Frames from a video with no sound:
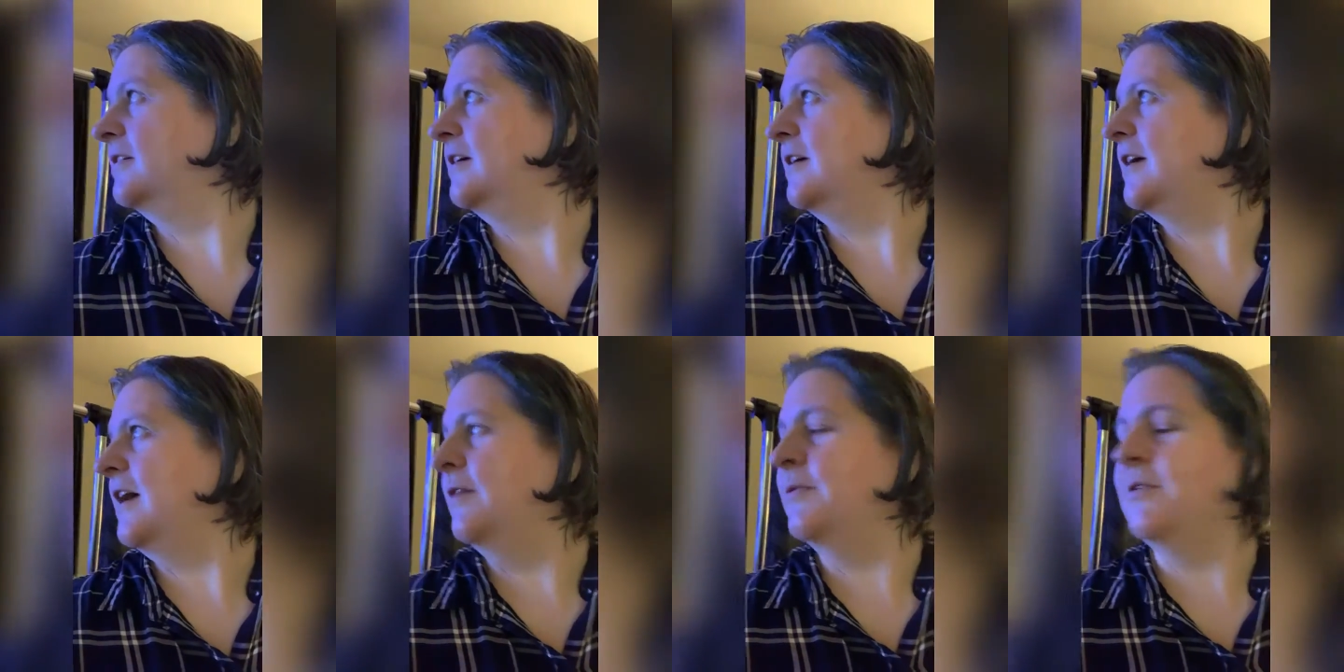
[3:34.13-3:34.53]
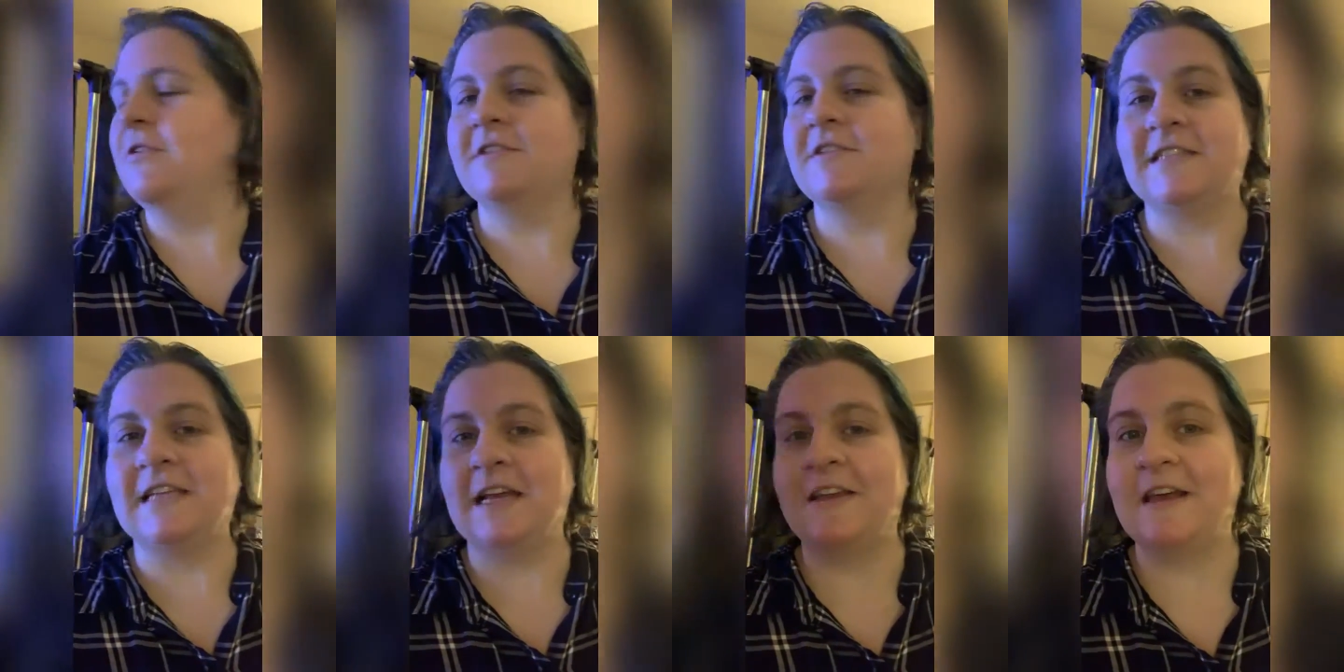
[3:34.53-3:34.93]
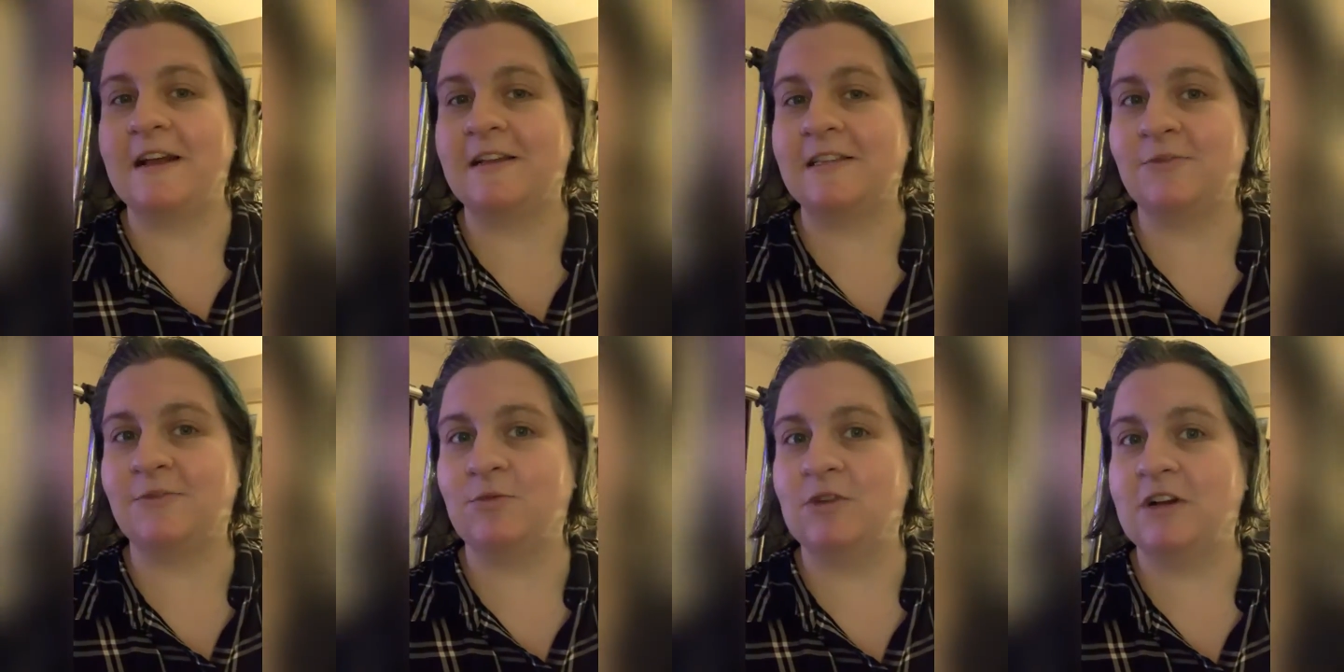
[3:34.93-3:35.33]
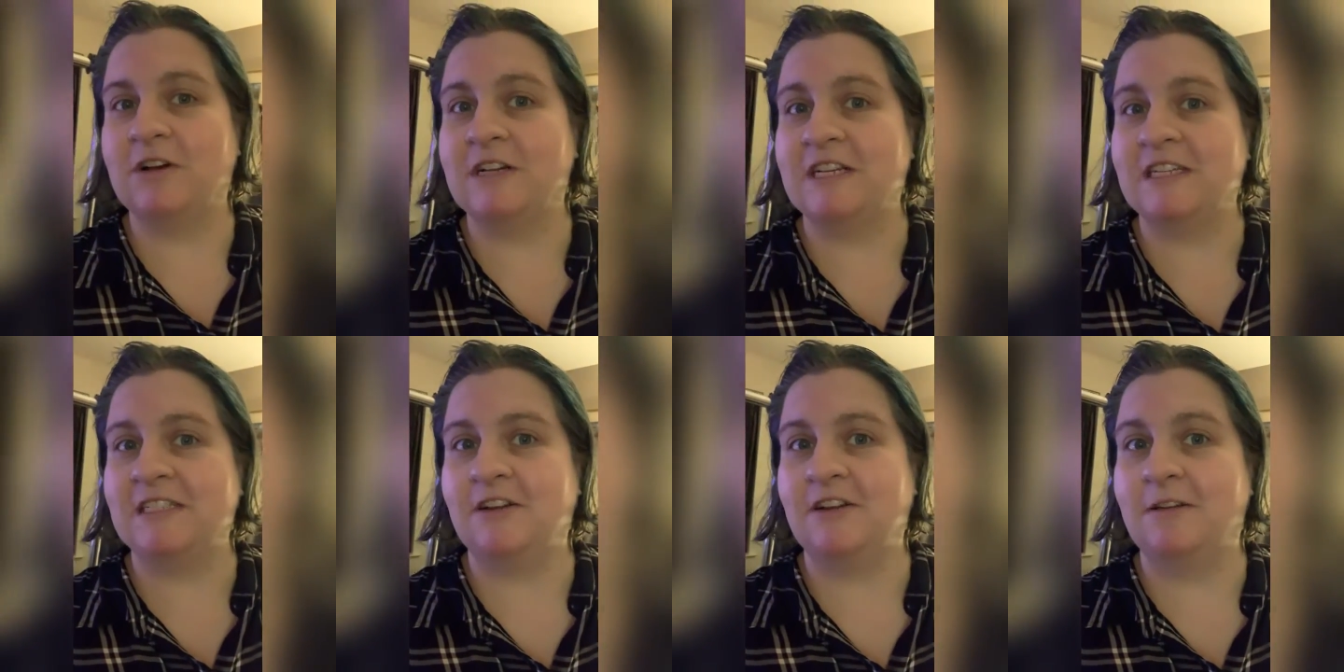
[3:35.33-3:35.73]
I won't say that's what
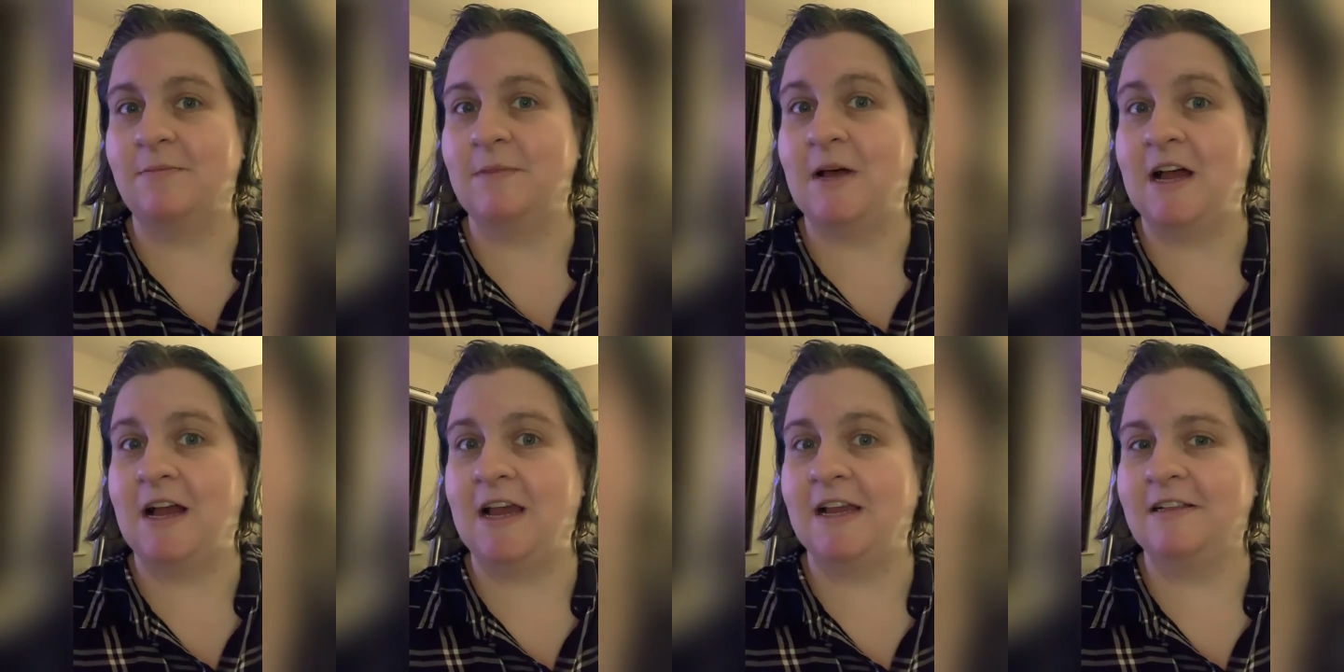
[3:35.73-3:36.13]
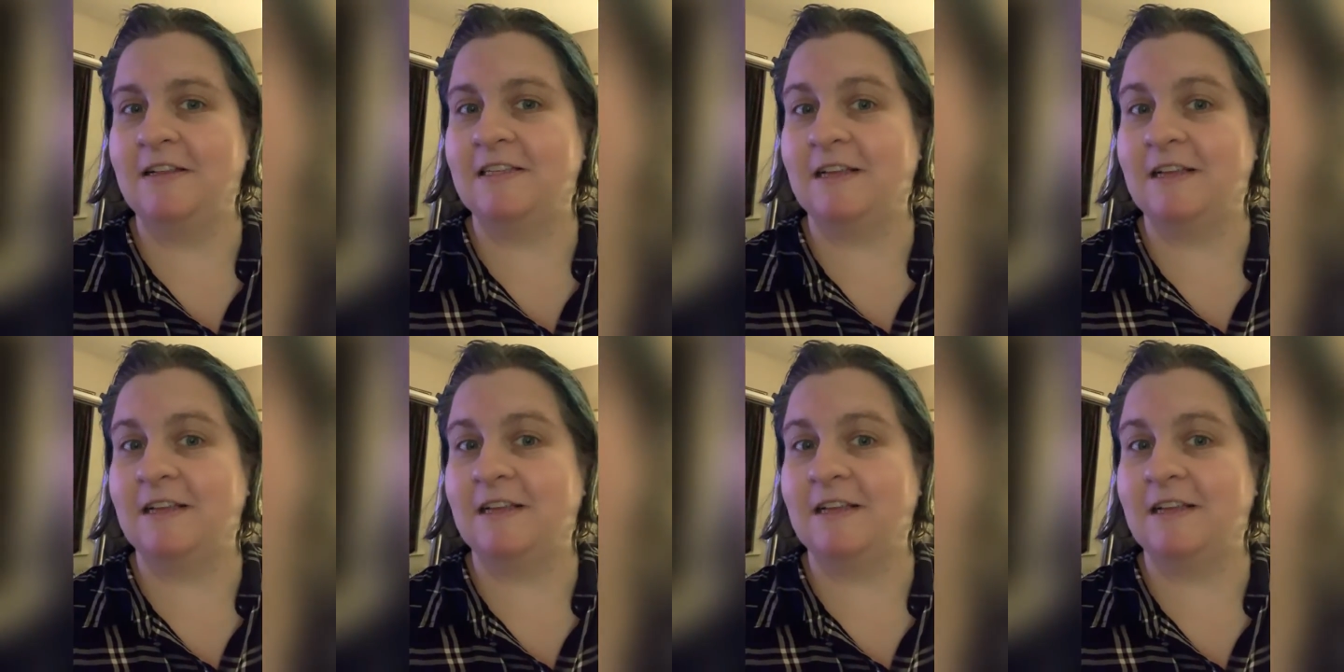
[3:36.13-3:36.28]
is on mine,